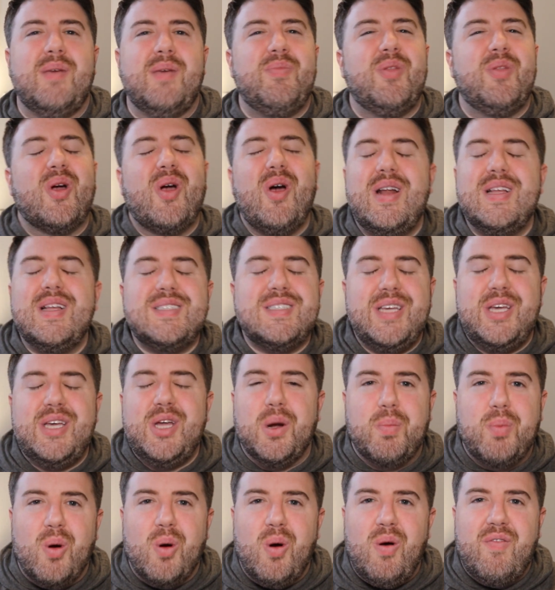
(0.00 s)
They're going to see your
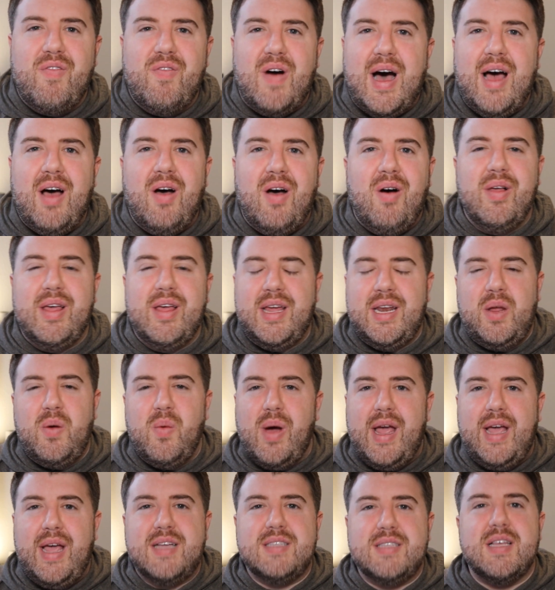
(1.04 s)
profile
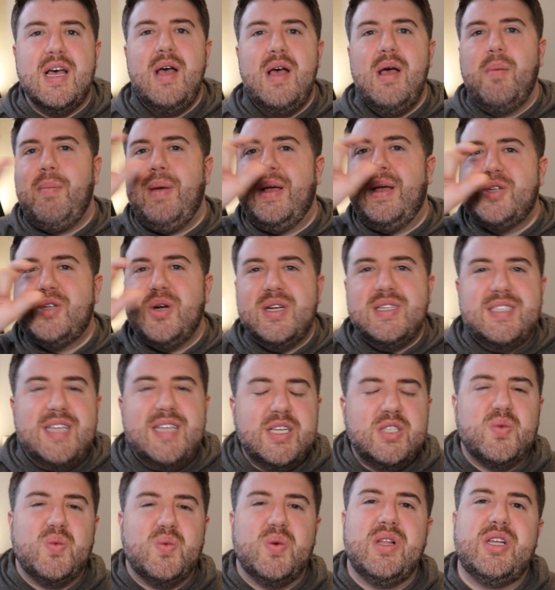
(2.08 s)
anyways. Make sure it
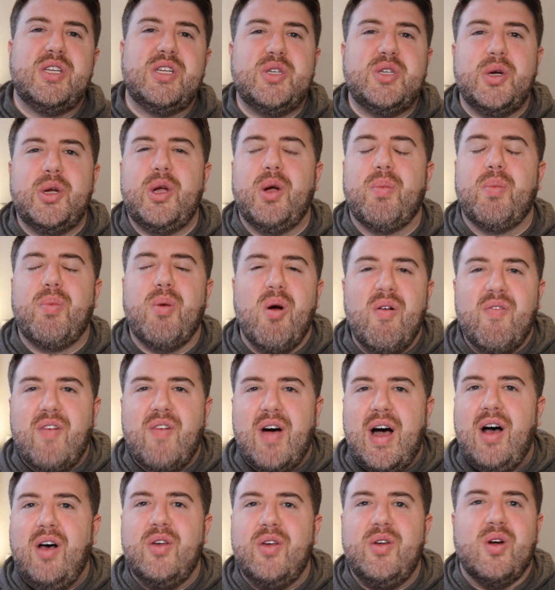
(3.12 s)
says realtor in your
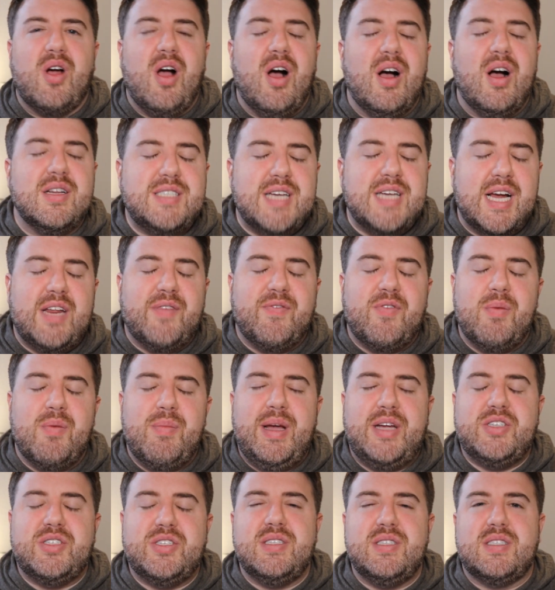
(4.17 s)
profile, your contact
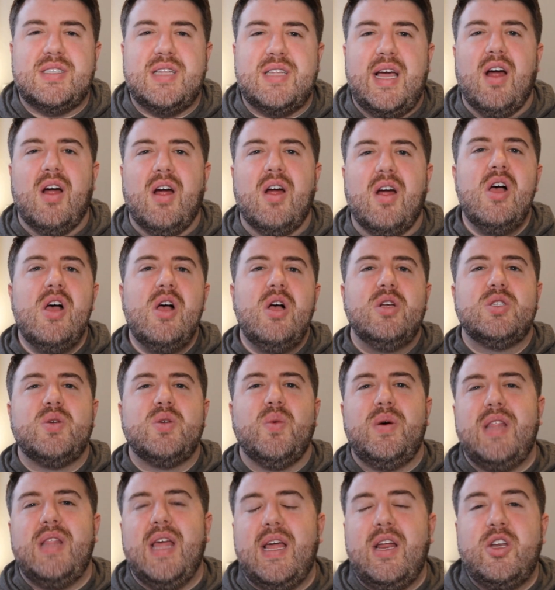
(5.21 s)
information's there. So
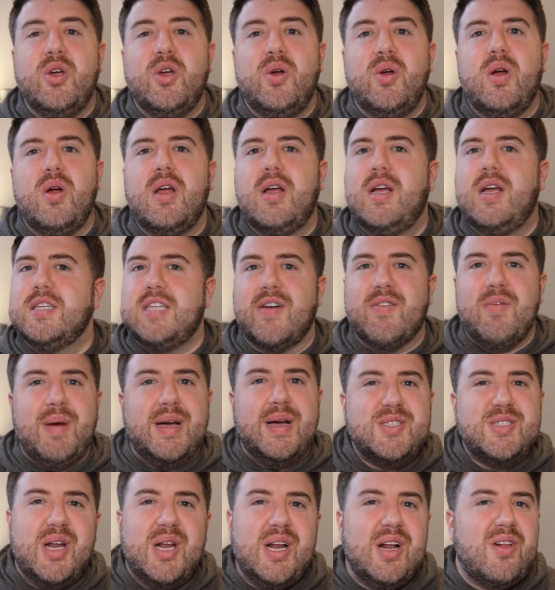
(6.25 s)
when they do, because
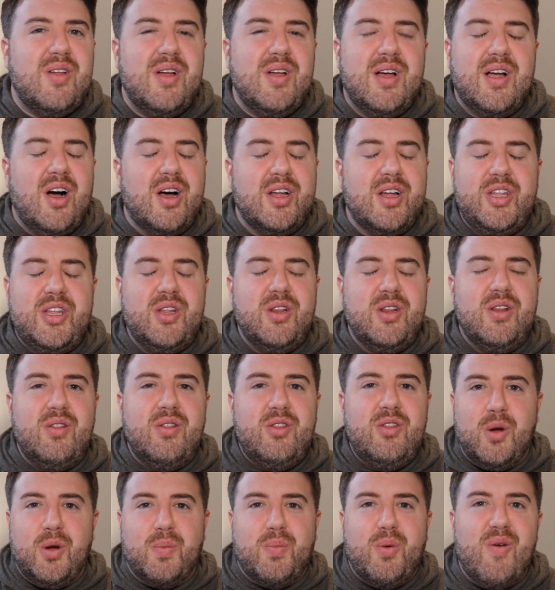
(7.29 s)
everybody's going to click on
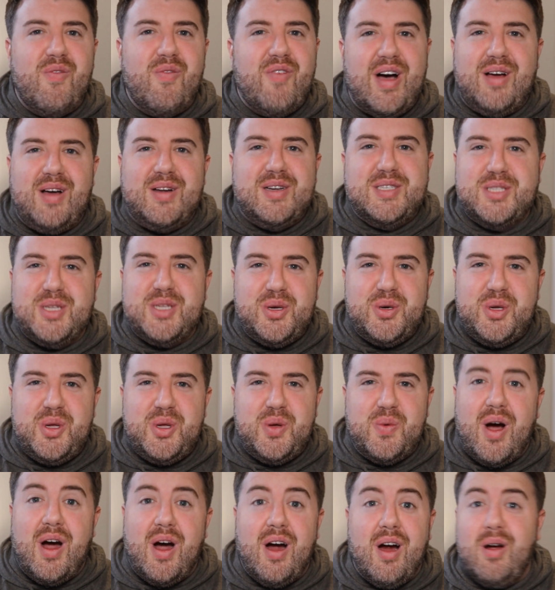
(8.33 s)
your profile to see who
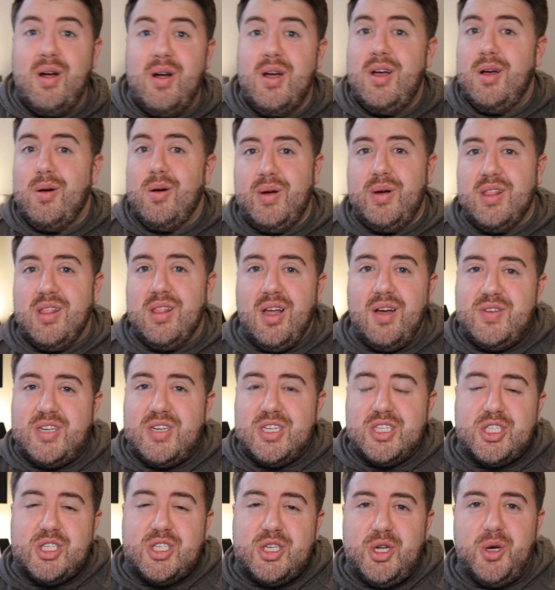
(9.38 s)
you are. We love to
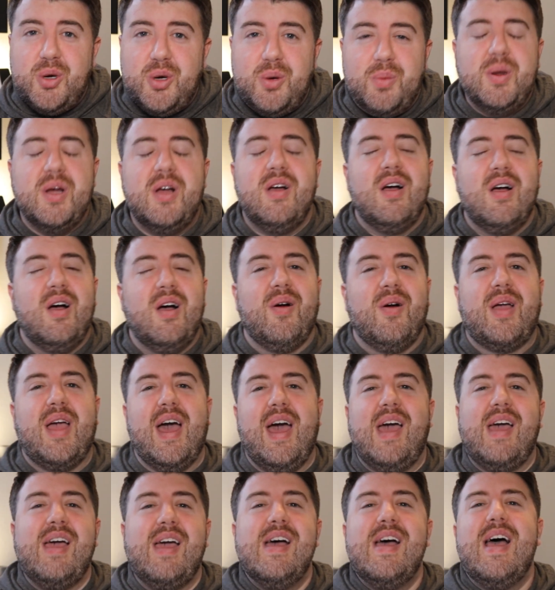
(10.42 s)
snoop.
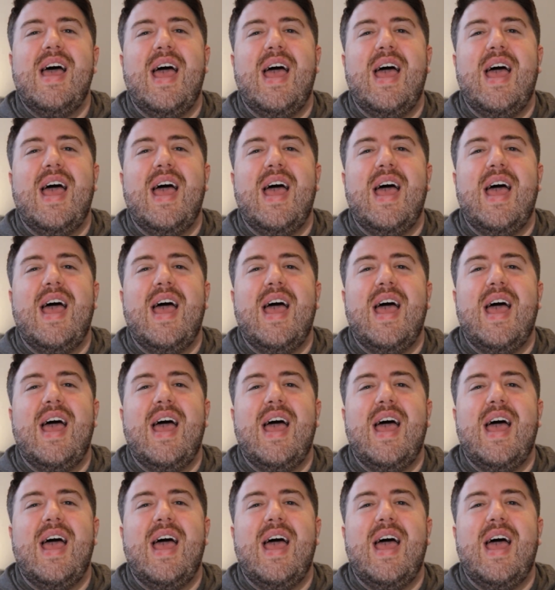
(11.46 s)
Okay.